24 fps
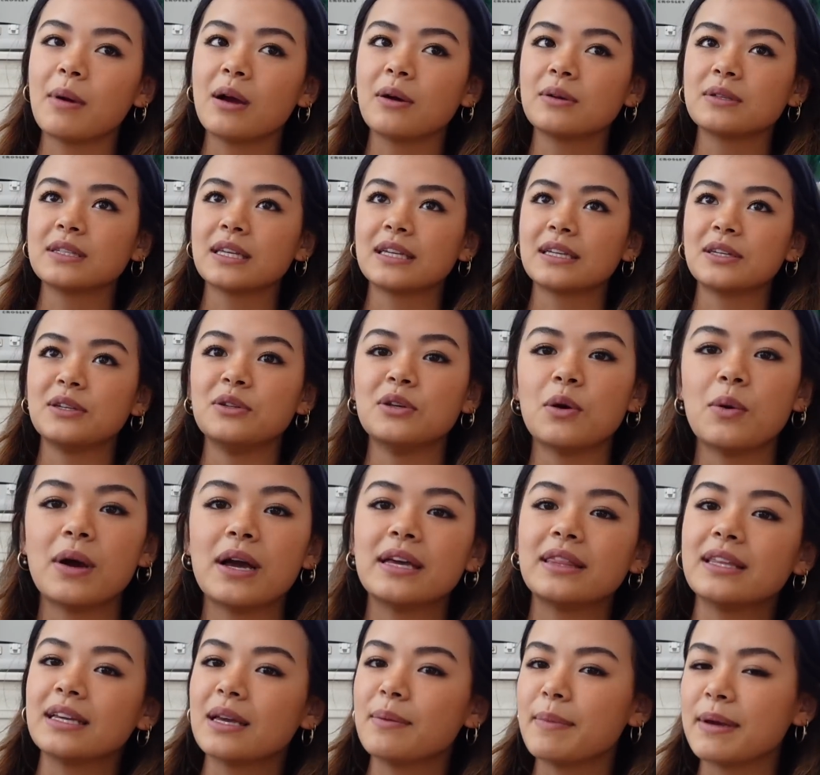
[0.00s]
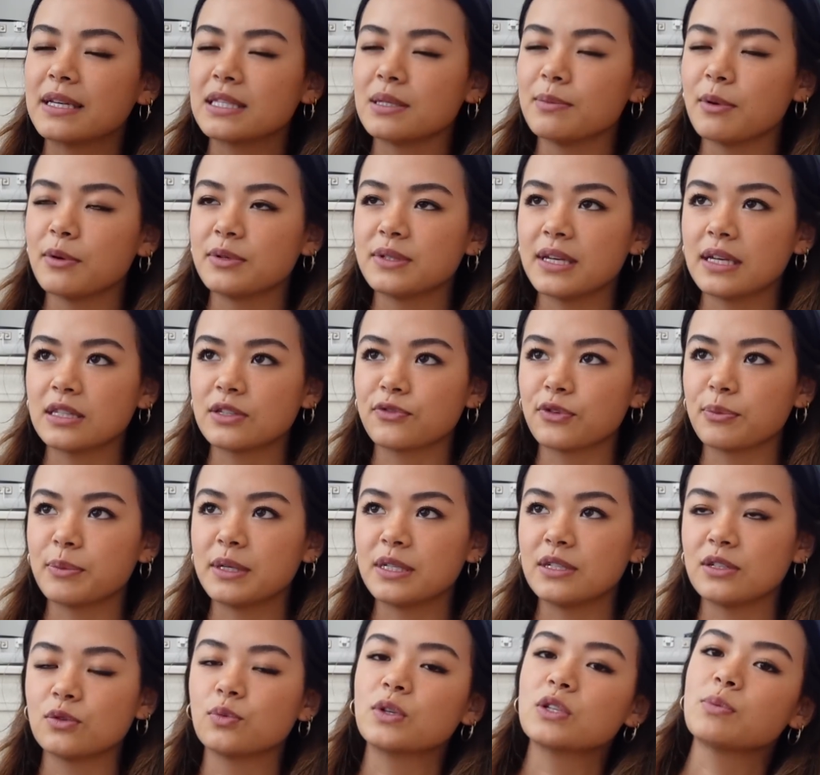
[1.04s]
I was like, you know what, I think it makes the most sense for me
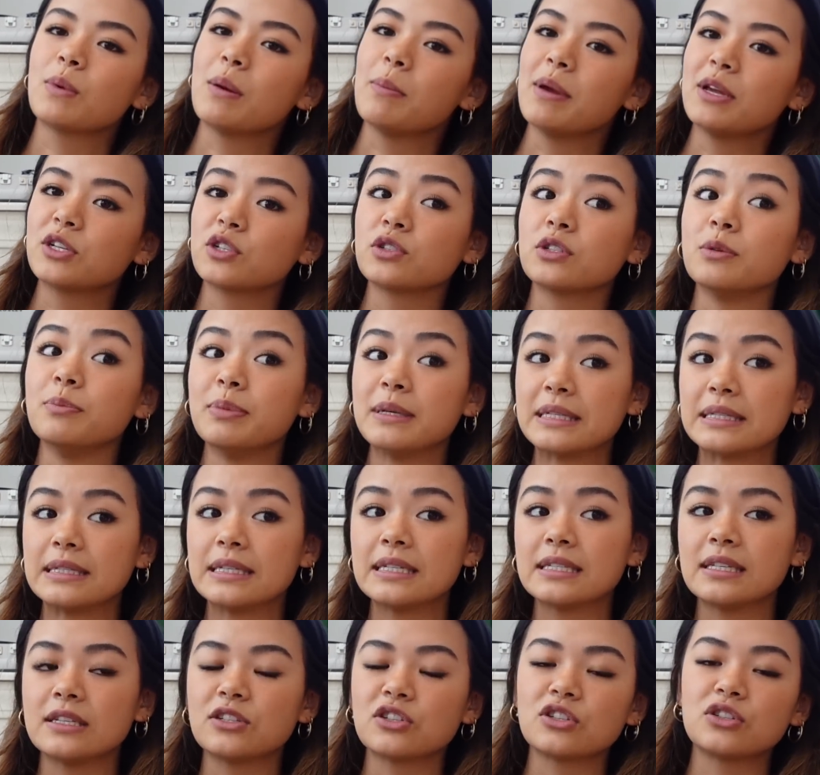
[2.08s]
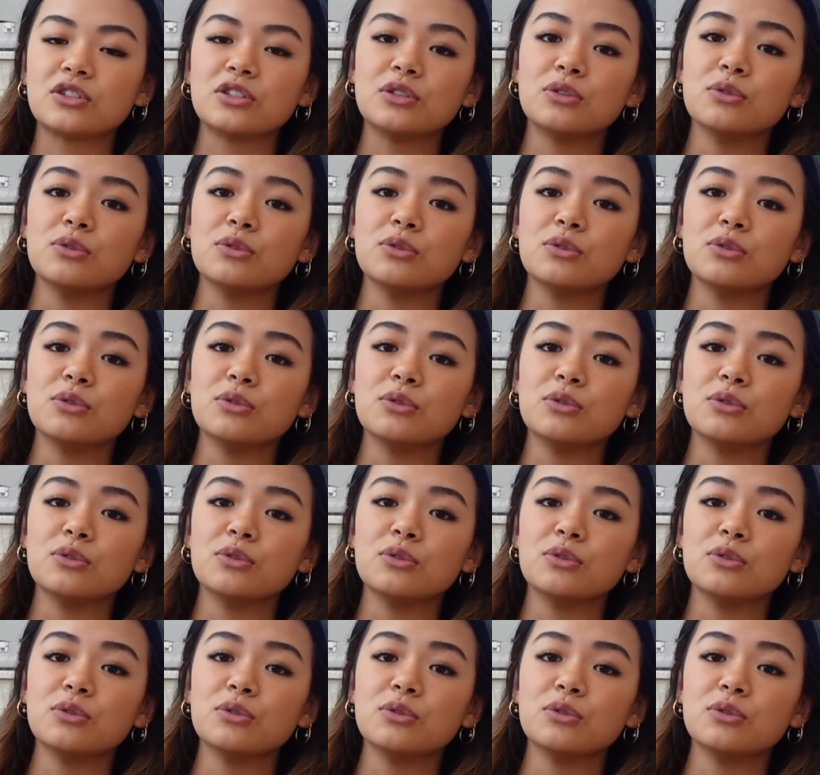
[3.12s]
to switch my major to business and just